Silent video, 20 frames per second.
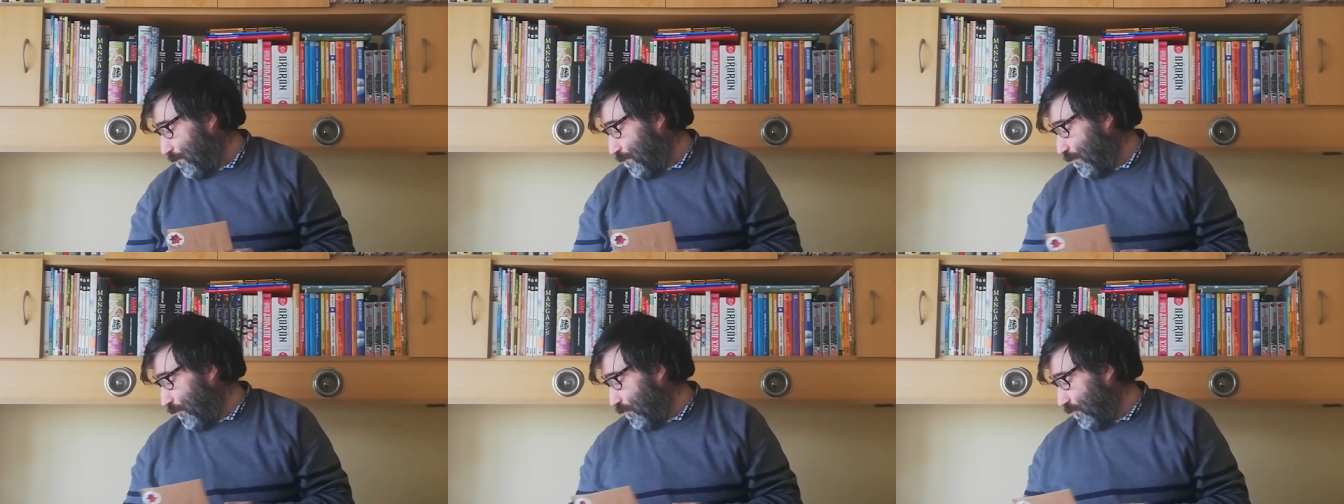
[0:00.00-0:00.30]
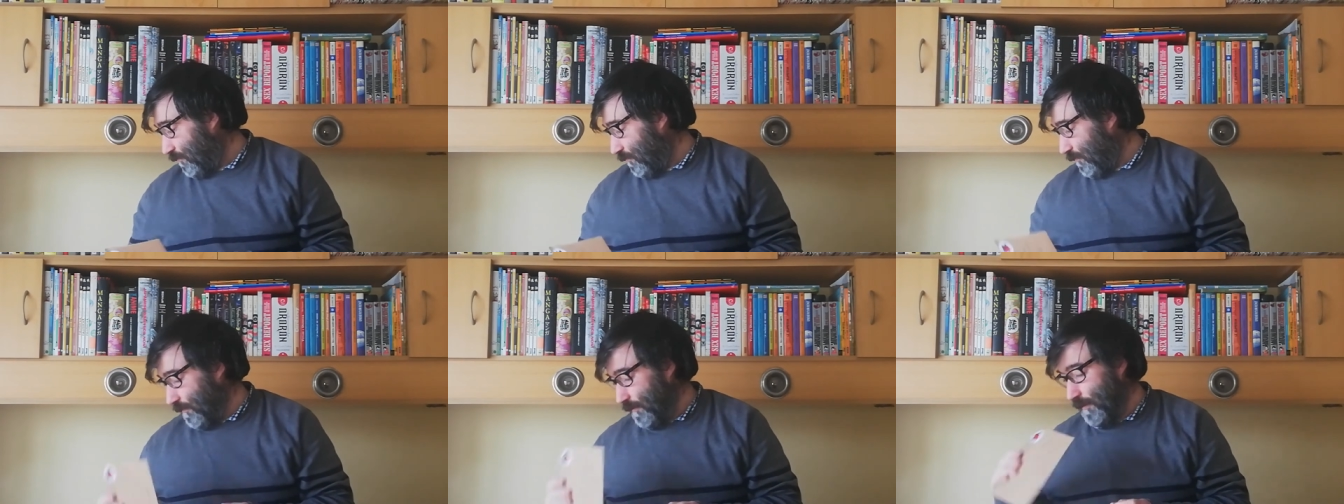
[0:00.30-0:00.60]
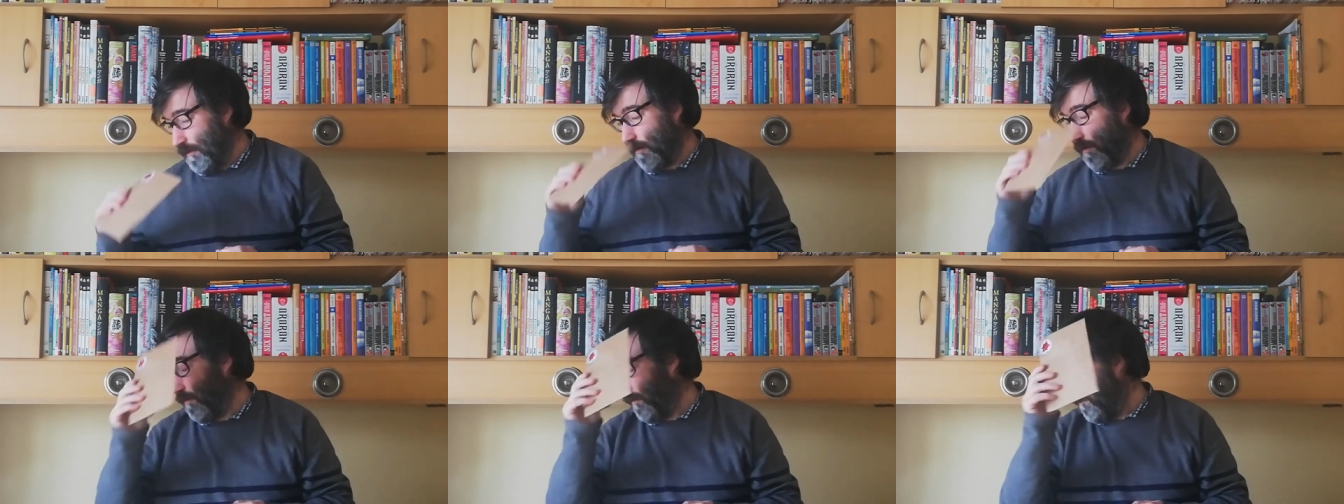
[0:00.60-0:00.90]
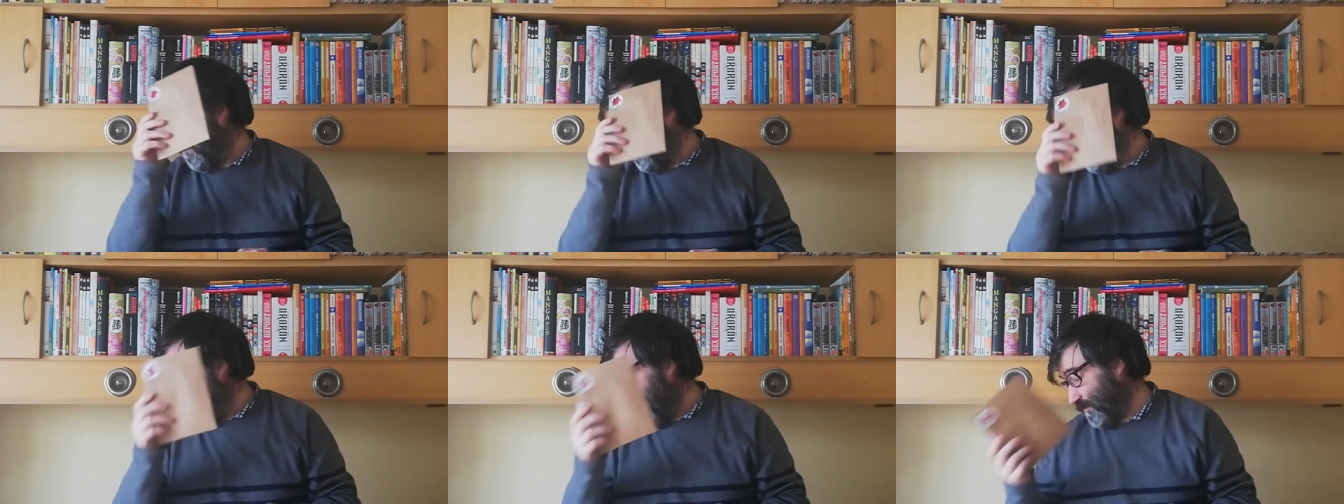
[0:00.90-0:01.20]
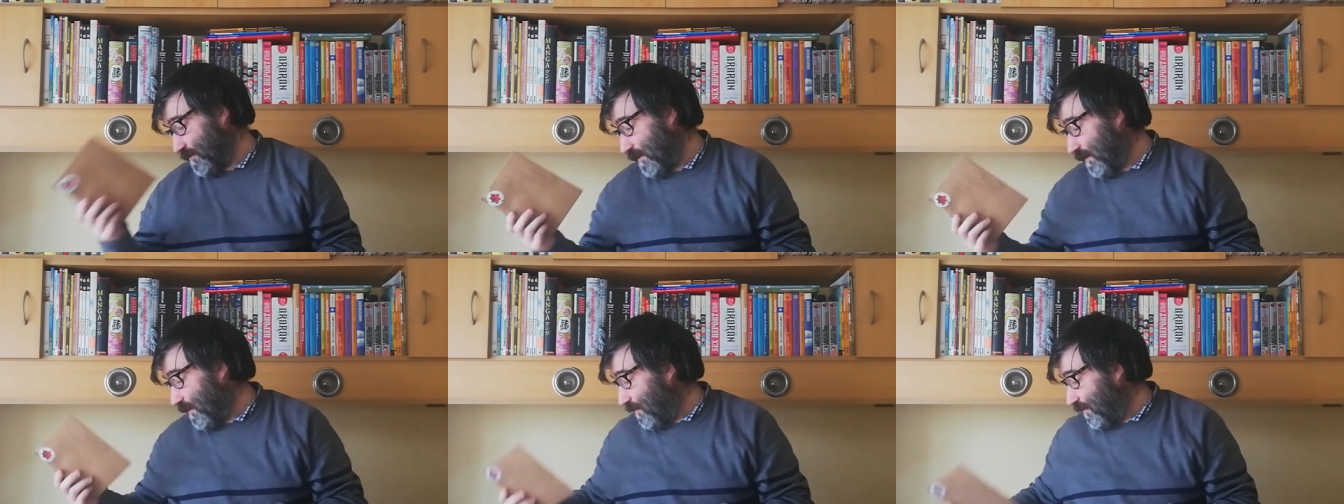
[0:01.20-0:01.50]
both uh, your
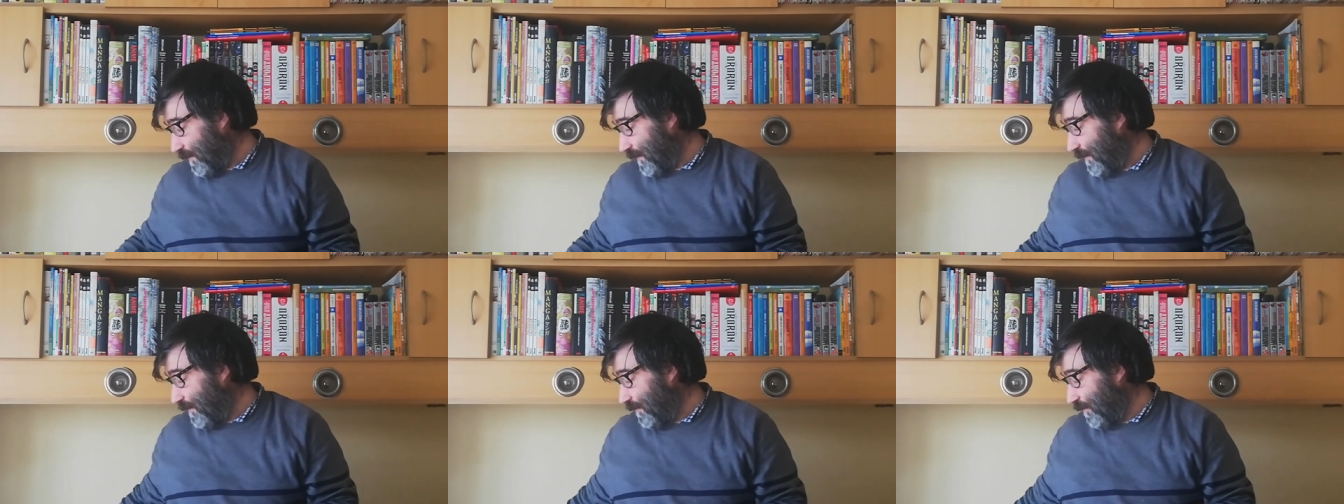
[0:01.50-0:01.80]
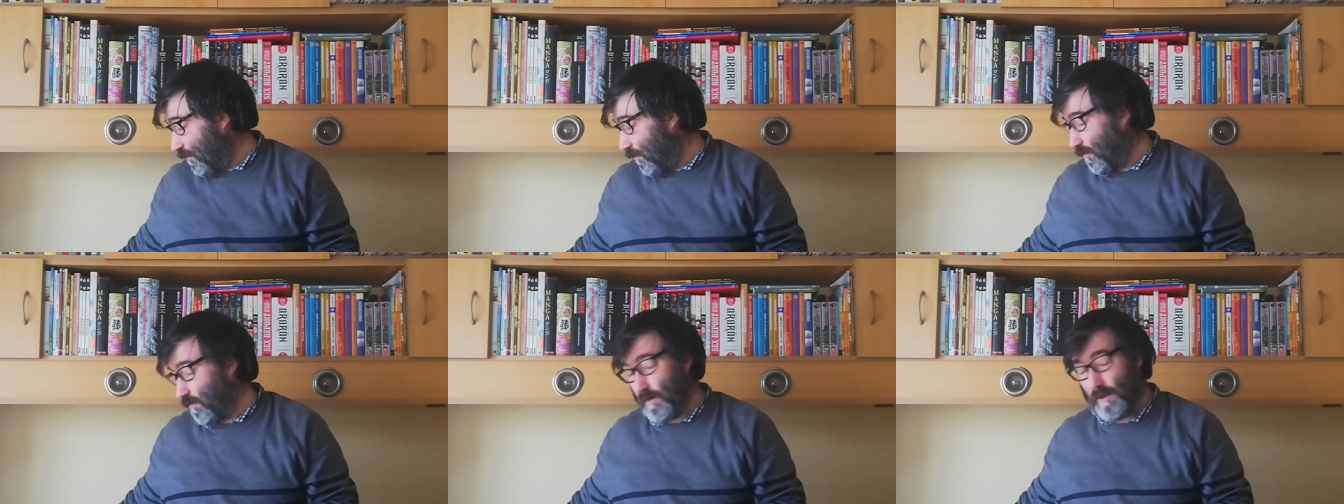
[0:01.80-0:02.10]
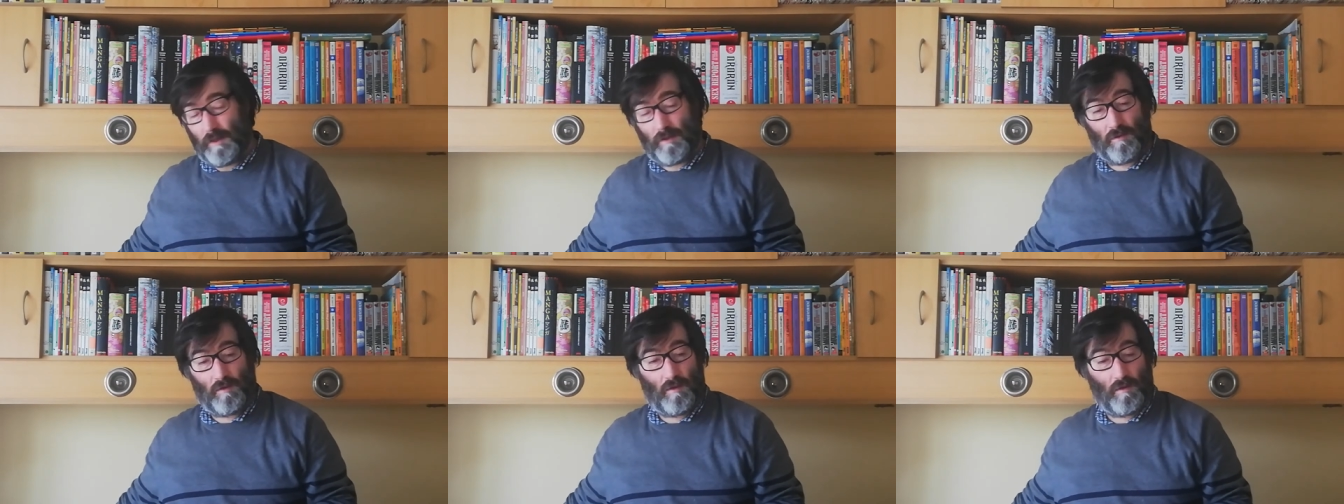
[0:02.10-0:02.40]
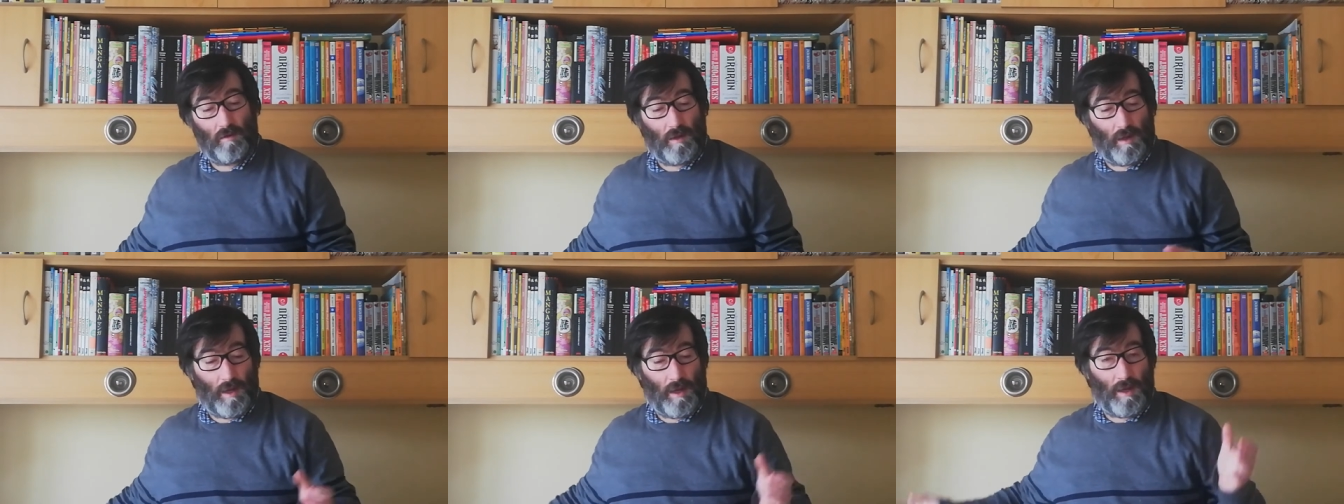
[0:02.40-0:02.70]
postcard and your letter.